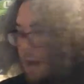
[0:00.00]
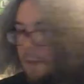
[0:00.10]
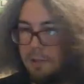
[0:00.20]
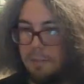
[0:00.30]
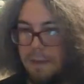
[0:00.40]
A
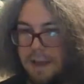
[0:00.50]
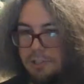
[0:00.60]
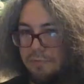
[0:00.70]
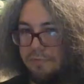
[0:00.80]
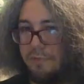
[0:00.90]
couple of the
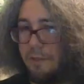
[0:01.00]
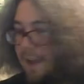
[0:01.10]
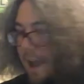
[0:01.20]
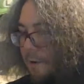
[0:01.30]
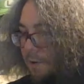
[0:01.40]
pages are
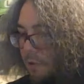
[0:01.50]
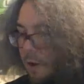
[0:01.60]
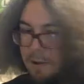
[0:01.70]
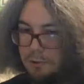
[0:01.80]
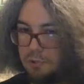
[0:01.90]
falling out, so
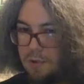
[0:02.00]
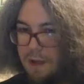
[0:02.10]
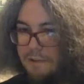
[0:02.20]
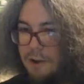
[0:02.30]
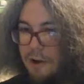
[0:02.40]
I'll try
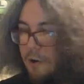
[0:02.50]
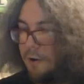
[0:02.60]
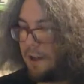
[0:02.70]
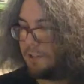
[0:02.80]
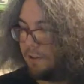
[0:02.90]
very
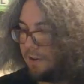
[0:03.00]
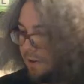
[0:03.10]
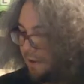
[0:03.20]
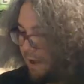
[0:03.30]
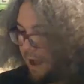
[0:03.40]
hard not to
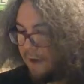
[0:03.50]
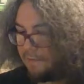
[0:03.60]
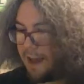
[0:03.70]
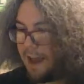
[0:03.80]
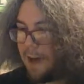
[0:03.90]
have
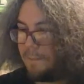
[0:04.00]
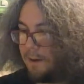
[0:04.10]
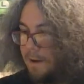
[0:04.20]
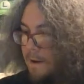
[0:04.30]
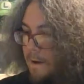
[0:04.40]
that happen.